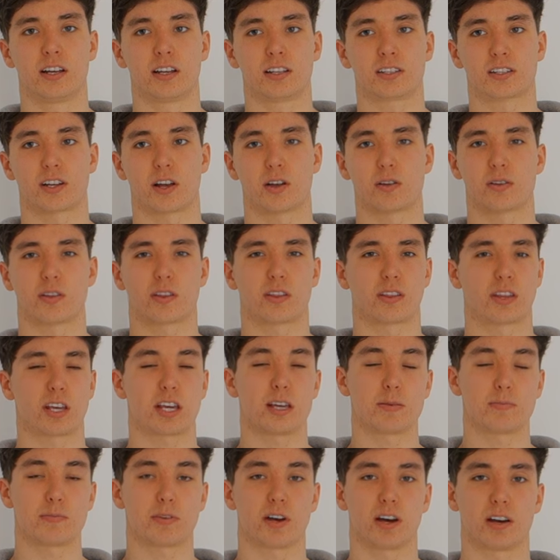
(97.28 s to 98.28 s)
So the
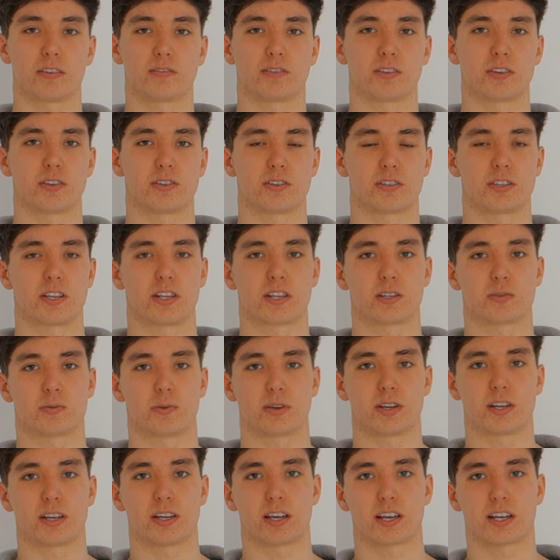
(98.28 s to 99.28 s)
theme that I've used this
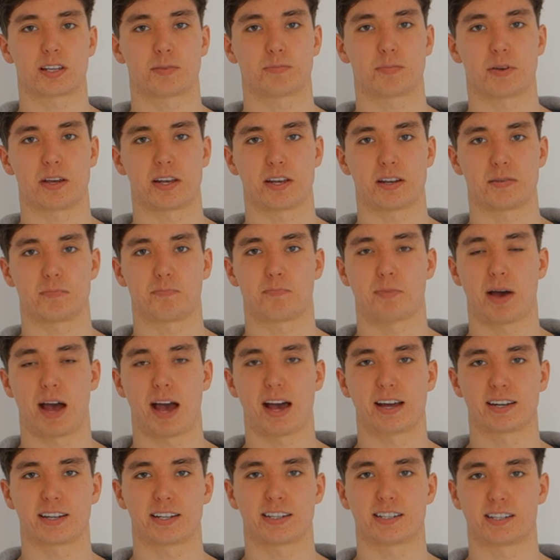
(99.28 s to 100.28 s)
week has been
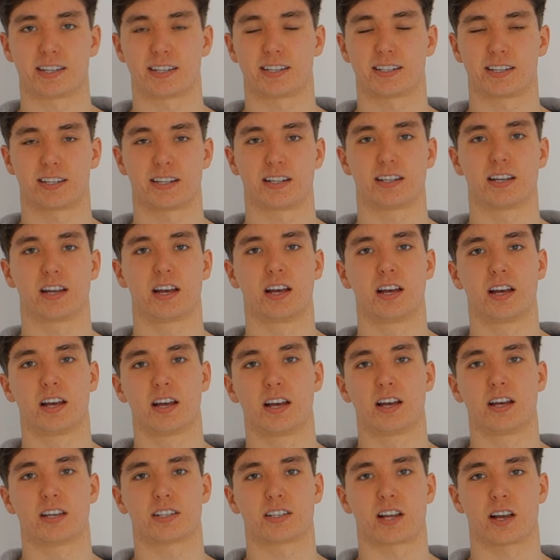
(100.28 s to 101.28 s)
band assisted.
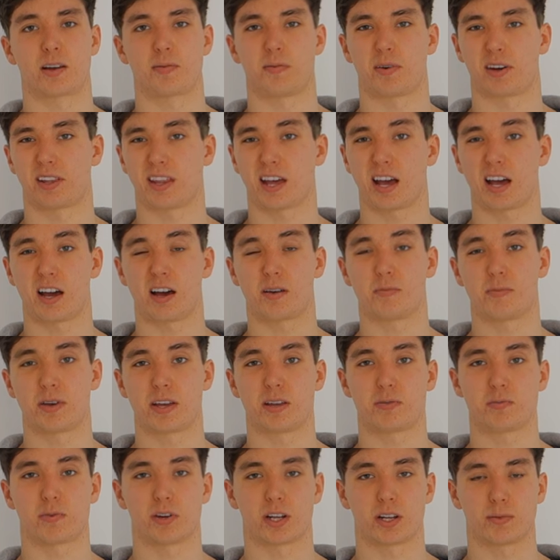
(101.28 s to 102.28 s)
So by that I
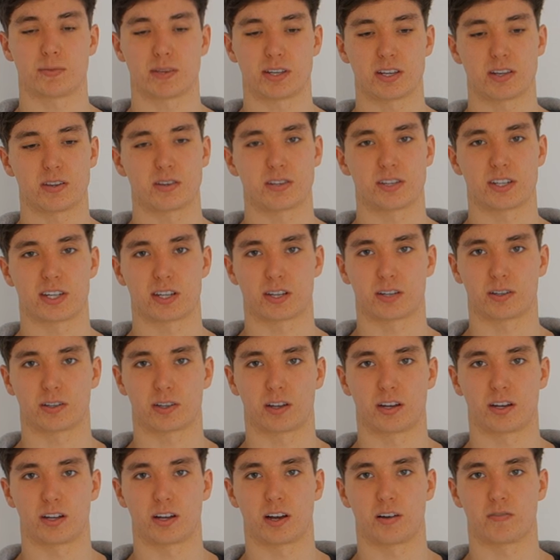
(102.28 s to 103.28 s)
mean we're going to be using
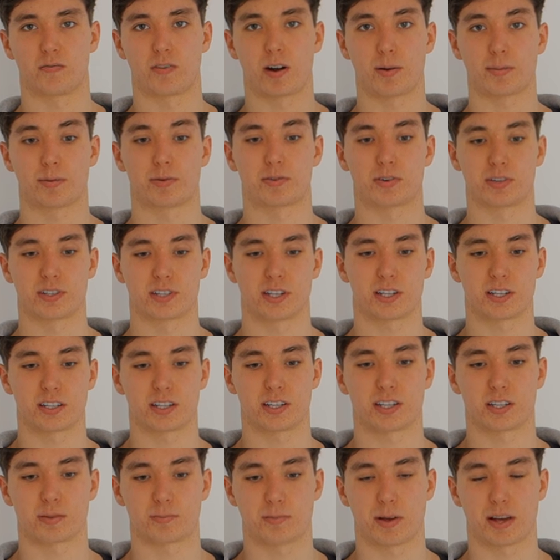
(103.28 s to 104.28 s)
a rubber
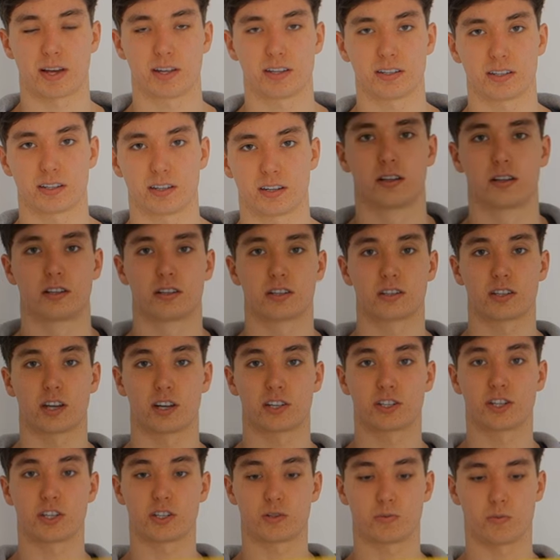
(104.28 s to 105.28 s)
resistance band,
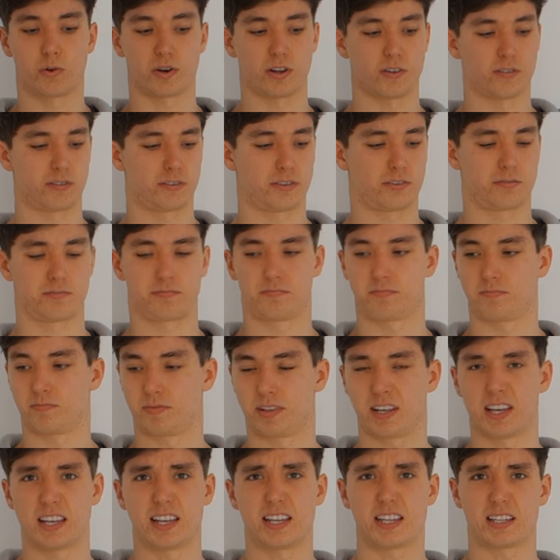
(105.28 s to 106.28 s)
such as one of
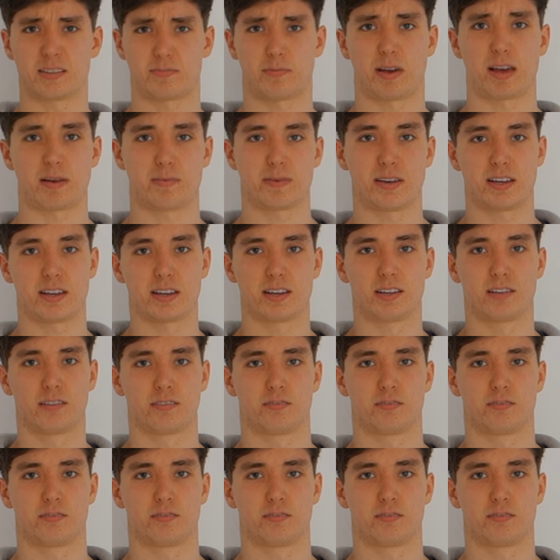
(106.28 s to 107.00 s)
these maybe,